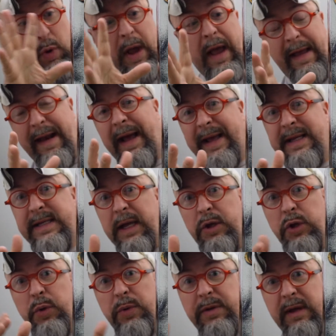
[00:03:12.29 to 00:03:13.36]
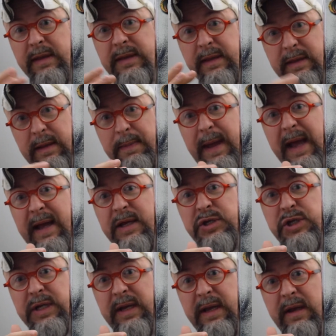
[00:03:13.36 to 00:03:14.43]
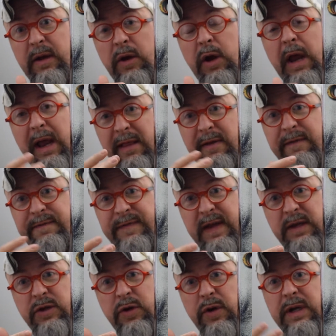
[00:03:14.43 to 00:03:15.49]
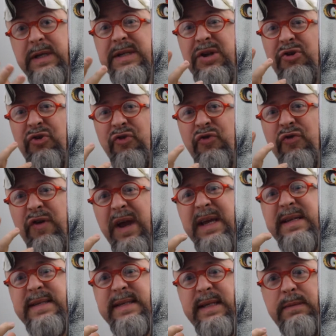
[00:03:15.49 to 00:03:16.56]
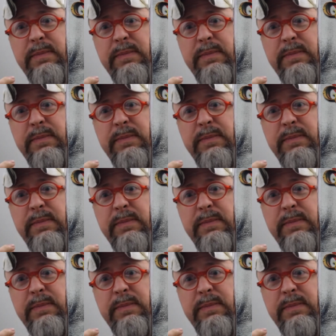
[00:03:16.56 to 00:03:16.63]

and I can tell you that the packaging here and the figure is crazy